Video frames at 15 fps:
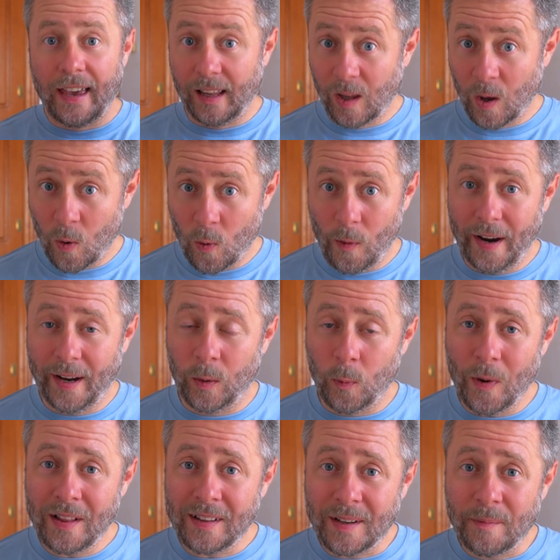Hello and
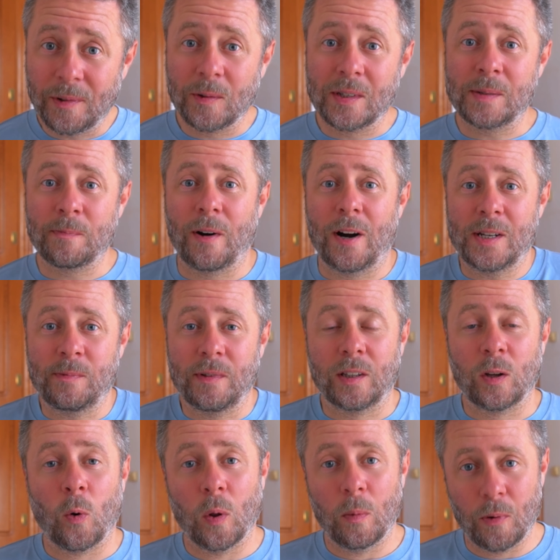welcome to
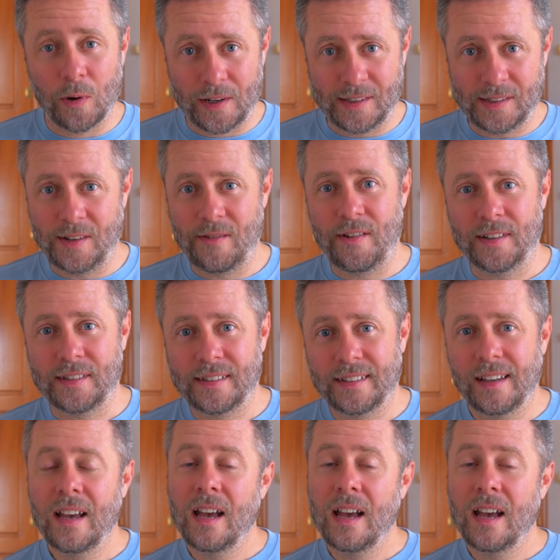SmartSuite onboarding series.